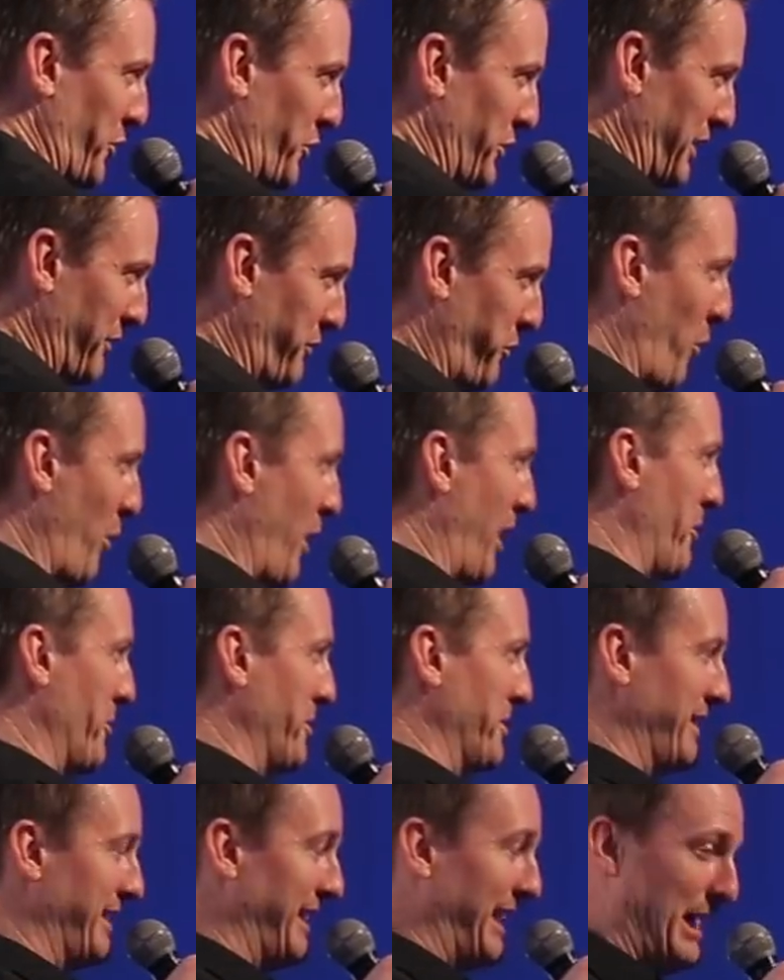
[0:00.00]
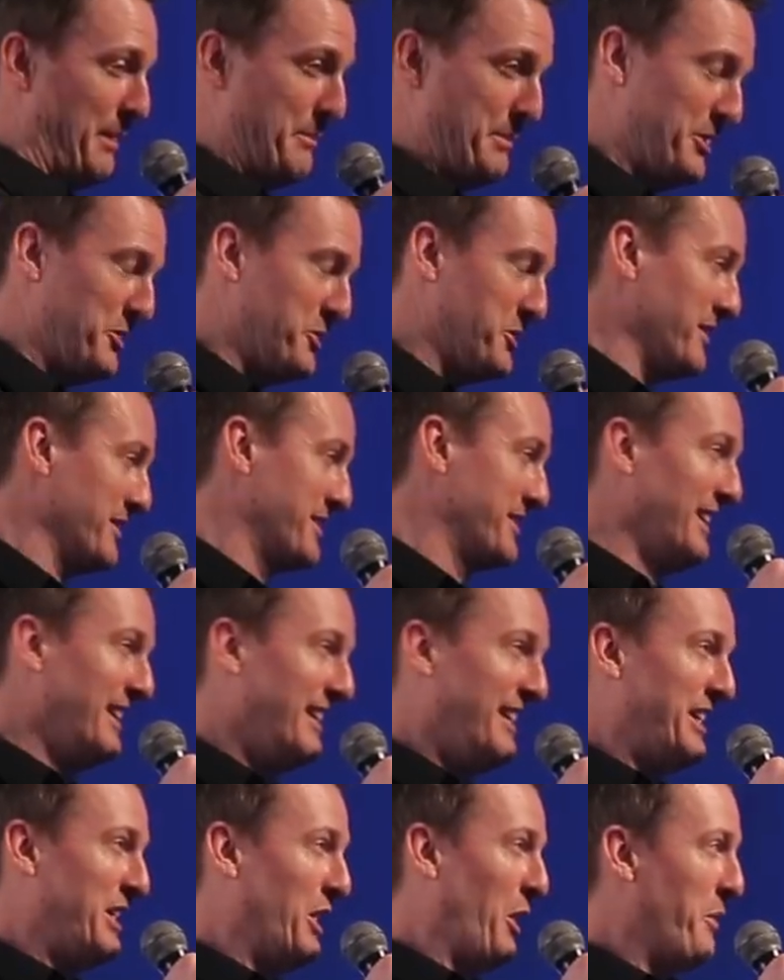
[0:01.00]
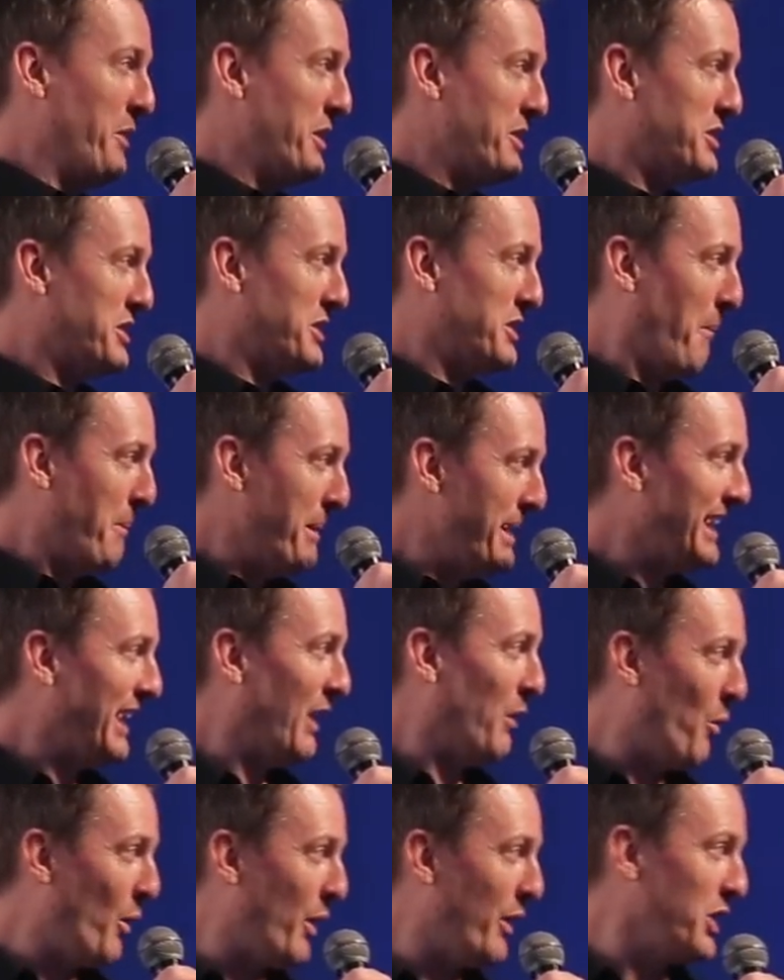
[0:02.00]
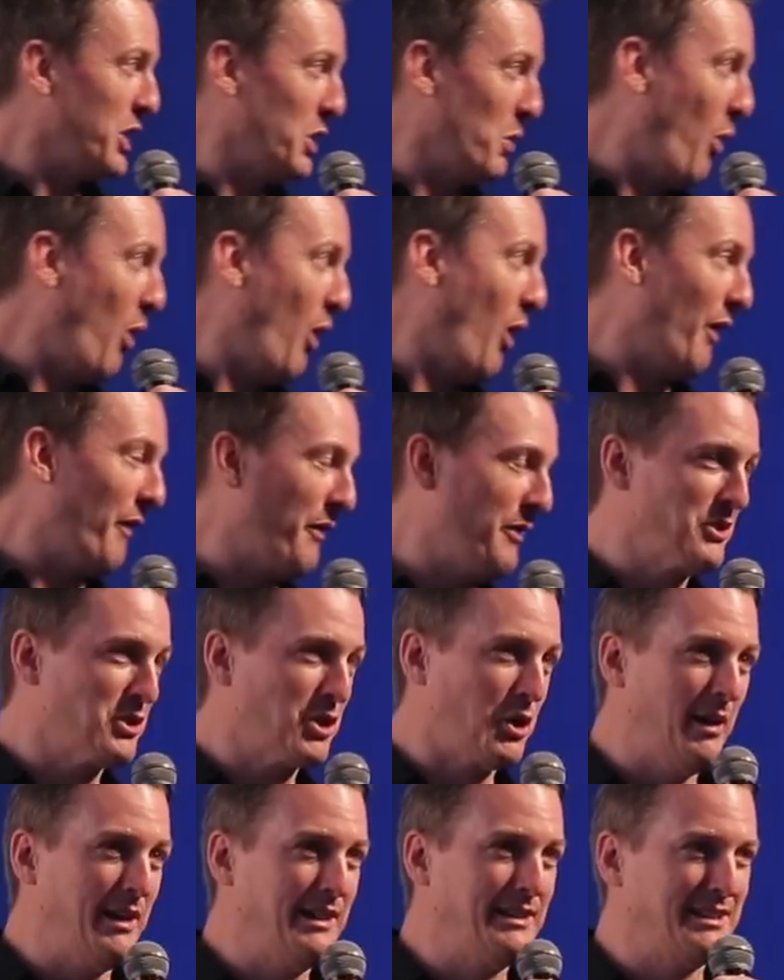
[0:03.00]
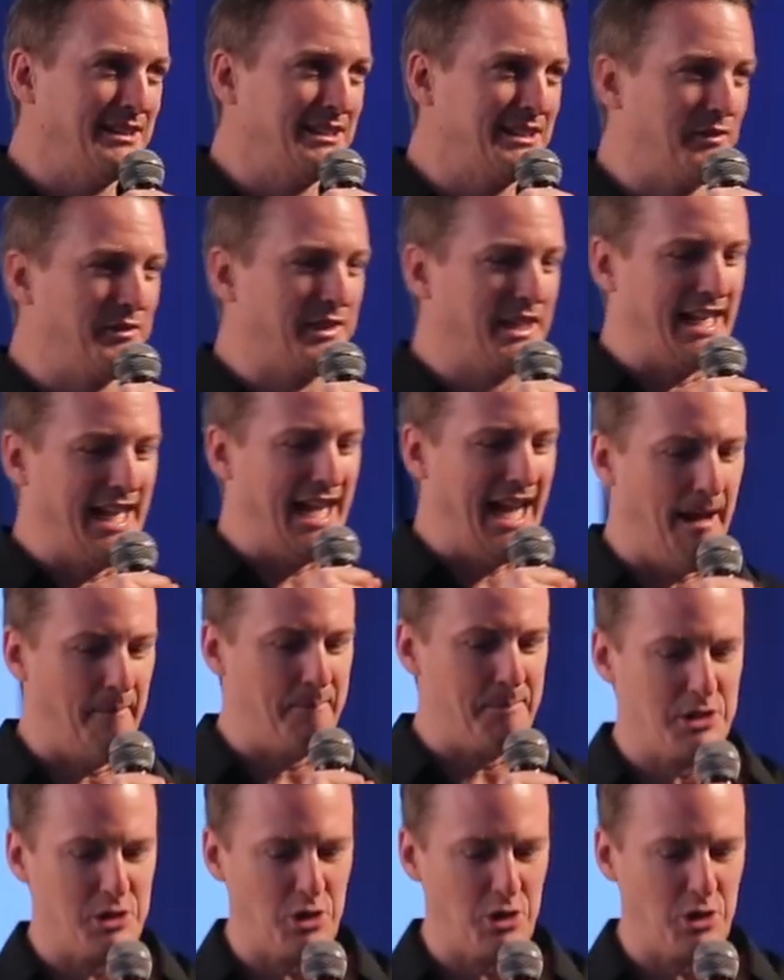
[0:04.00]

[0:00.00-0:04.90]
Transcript: for like four hours a day. I mean, there's just, you know, depending on where you are, there's crazy stuff that can happen.